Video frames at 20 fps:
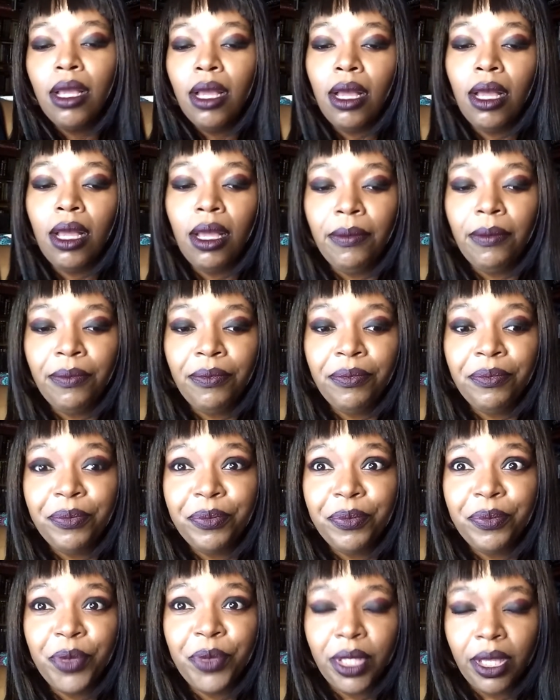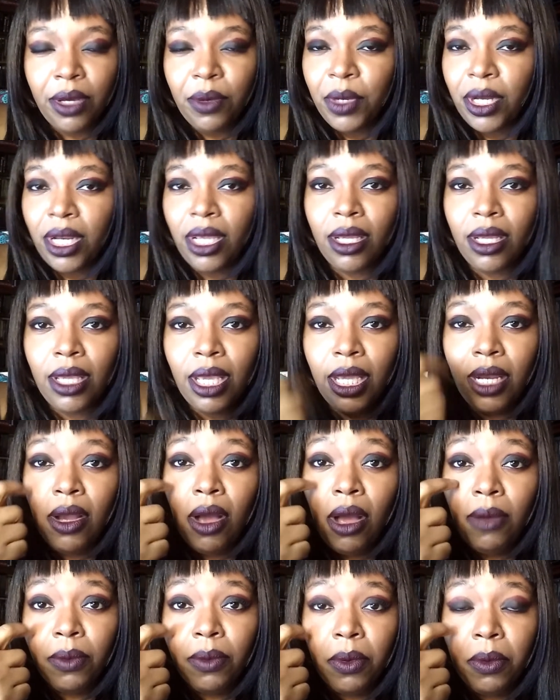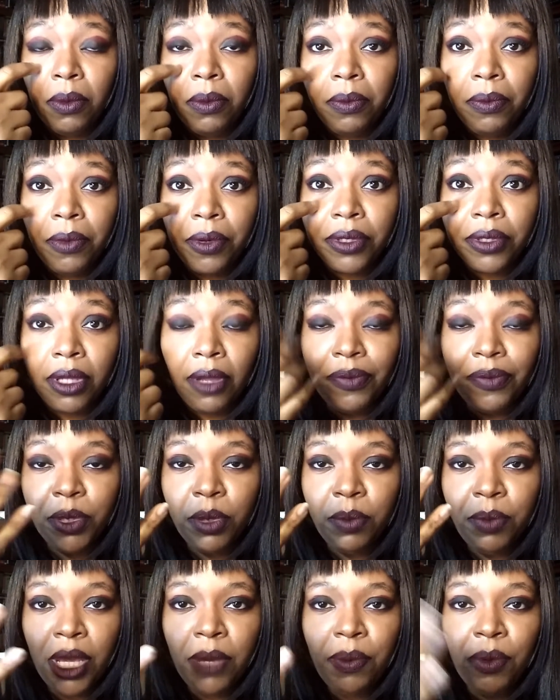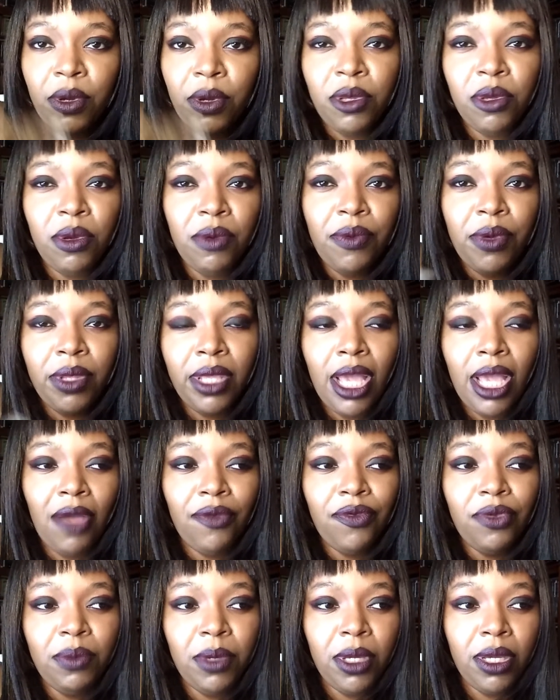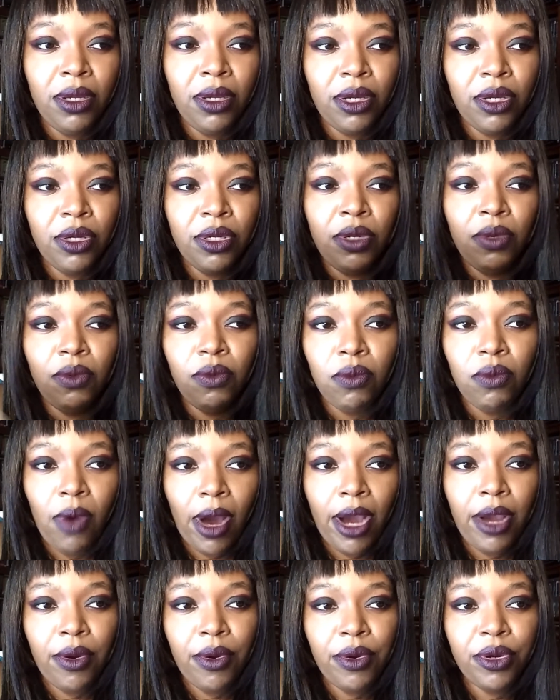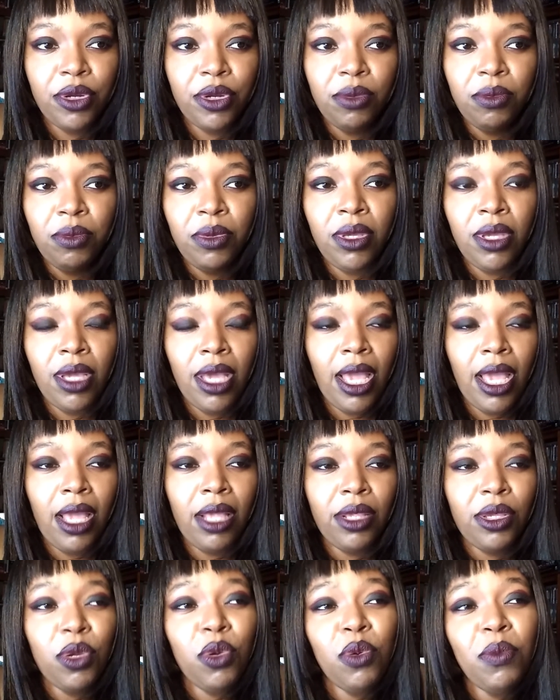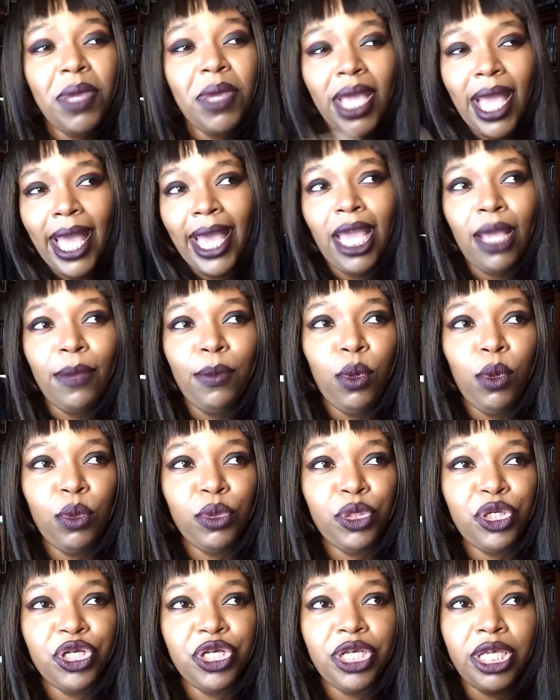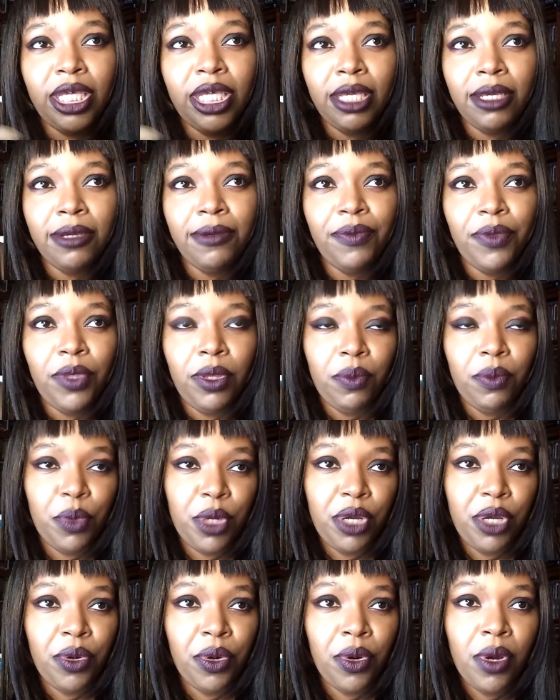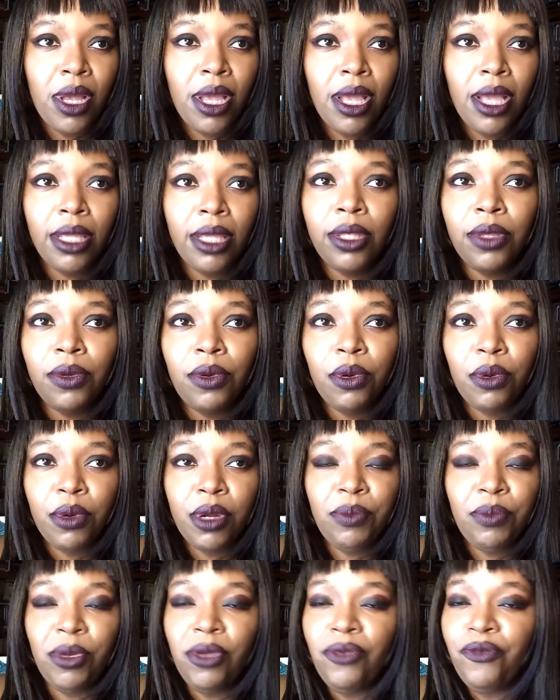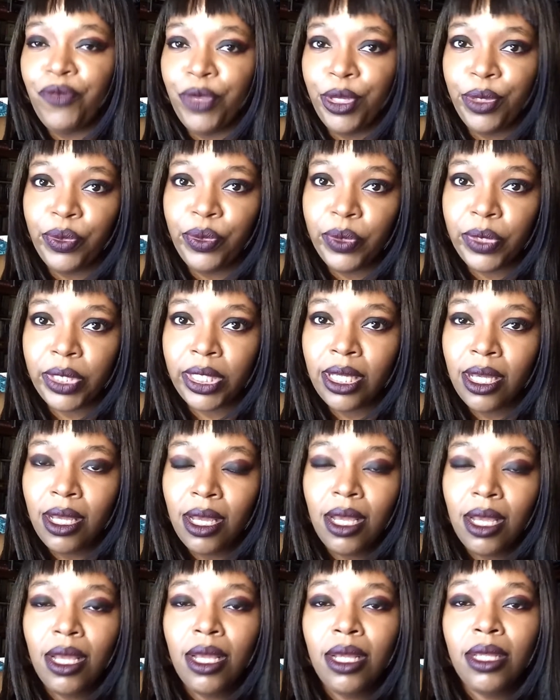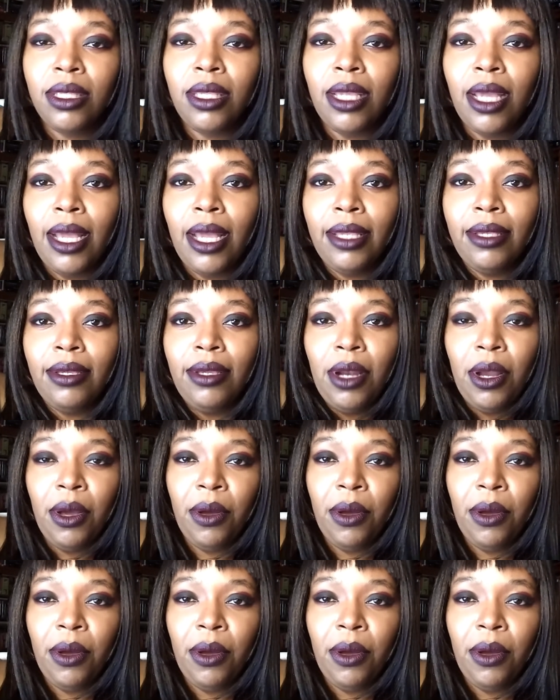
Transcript: when they're reading a novel. First off, it's on paper. You really have to be a good writer to be able to give the reader the creepy feels that,